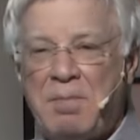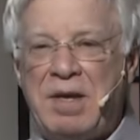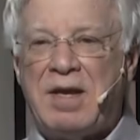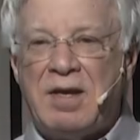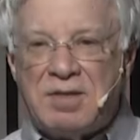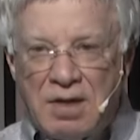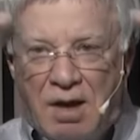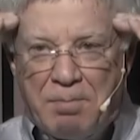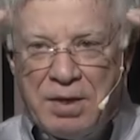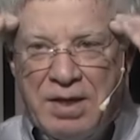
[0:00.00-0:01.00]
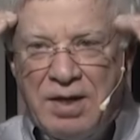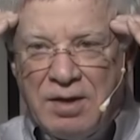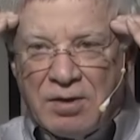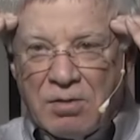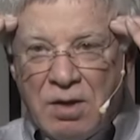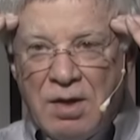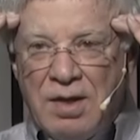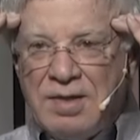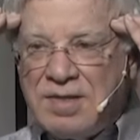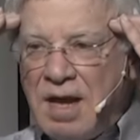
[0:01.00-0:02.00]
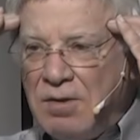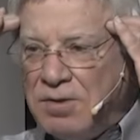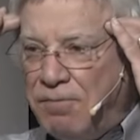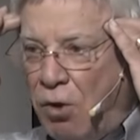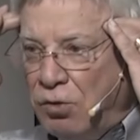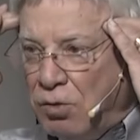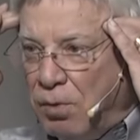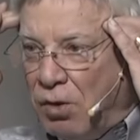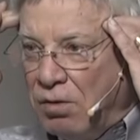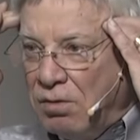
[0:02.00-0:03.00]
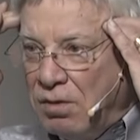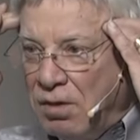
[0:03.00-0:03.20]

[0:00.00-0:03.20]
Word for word: Because up here it sounds vulnerable.